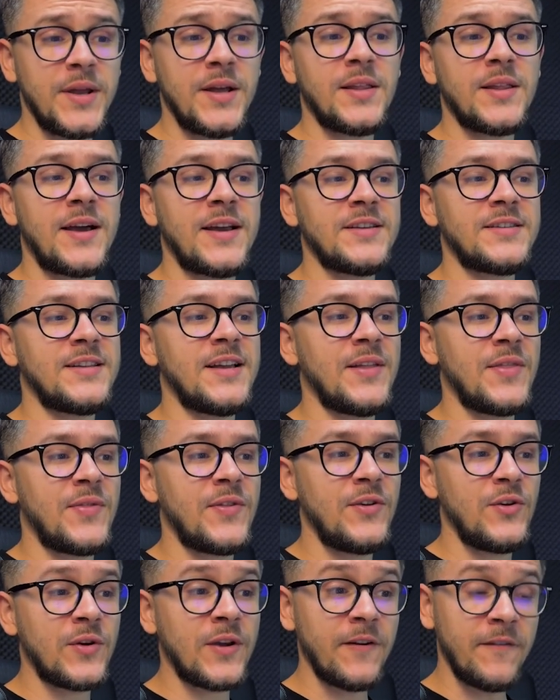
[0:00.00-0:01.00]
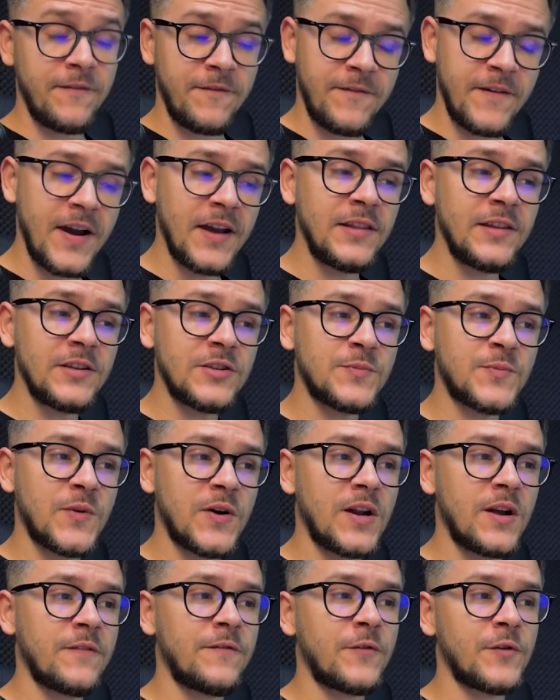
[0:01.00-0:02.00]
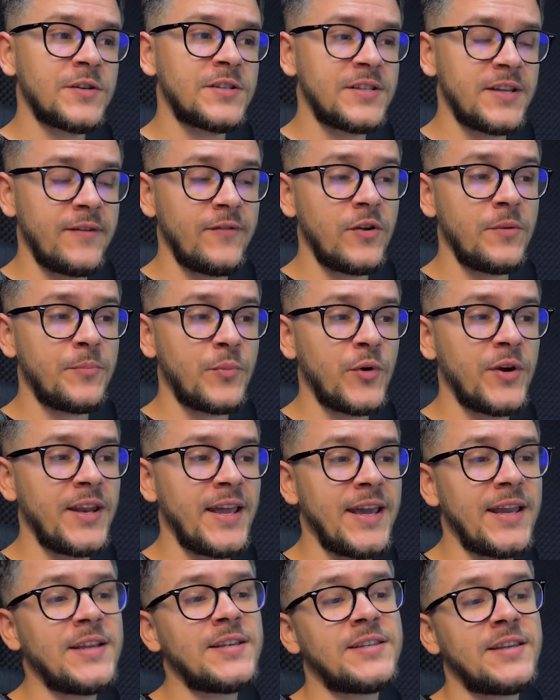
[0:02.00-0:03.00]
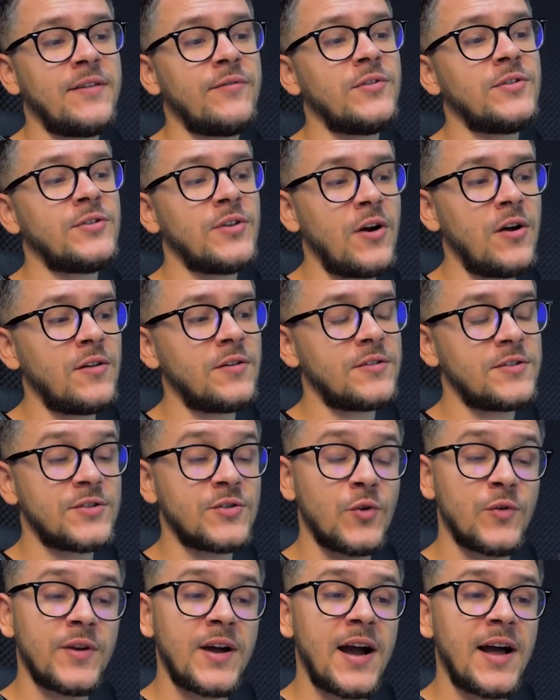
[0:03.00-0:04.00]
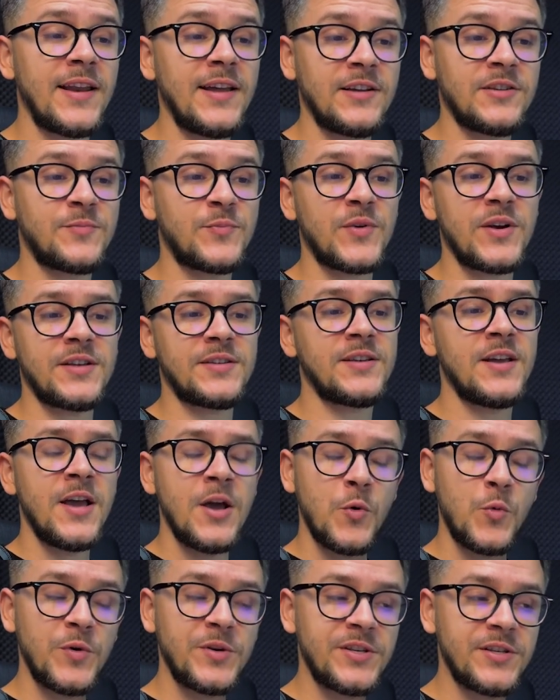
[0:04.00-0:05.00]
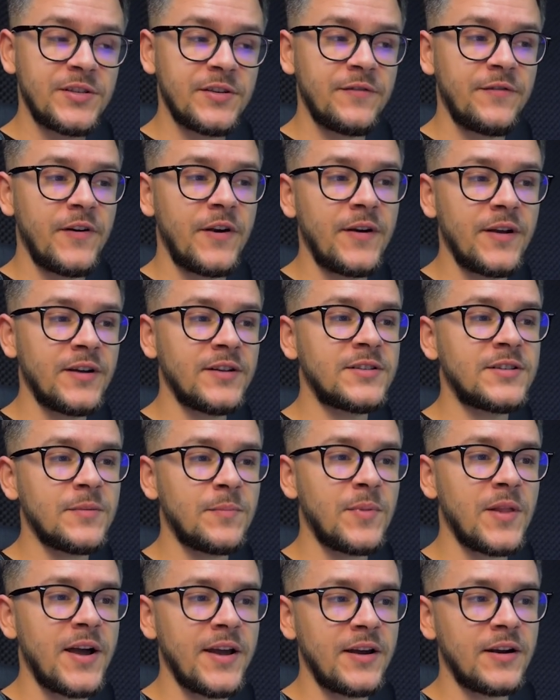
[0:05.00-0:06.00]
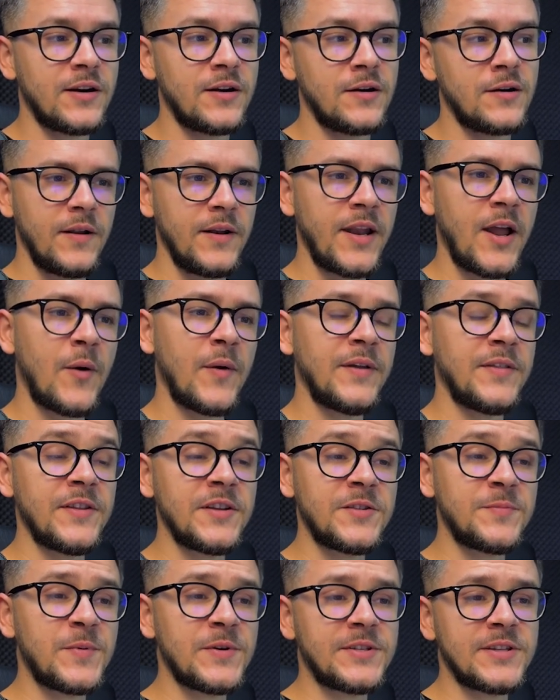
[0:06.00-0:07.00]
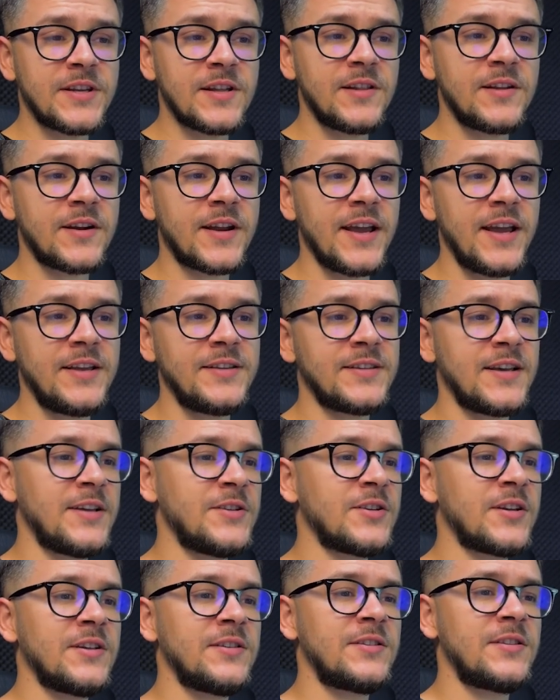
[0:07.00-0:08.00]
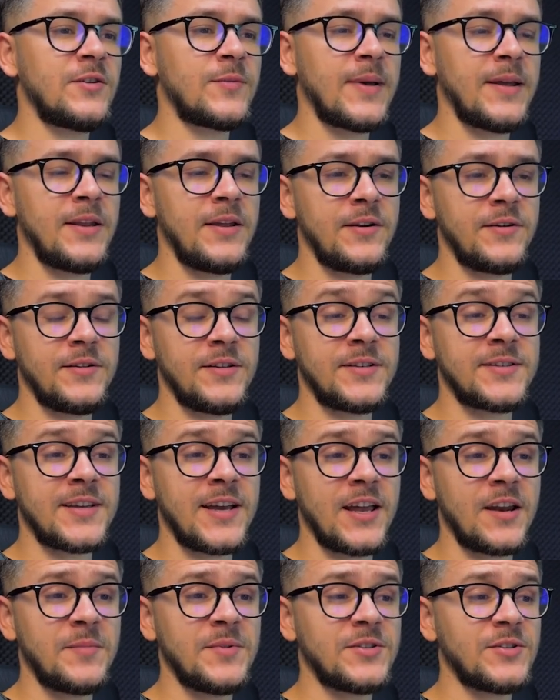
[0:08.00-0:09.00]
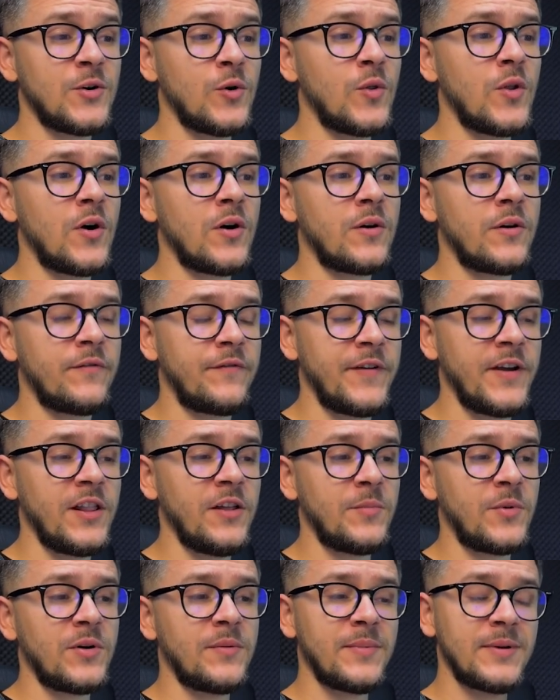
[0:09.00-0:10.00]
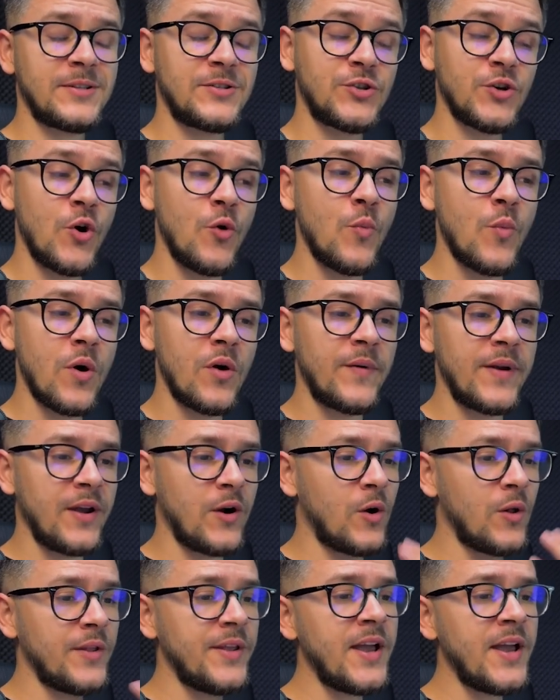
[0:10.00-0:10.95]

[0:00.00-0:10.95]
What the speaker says: realize that you can find this product for $7.87 on AliExpress, which is a very good supplier. Now, in this particular case, as you can see right here, this item is no longer available, but don't worry. All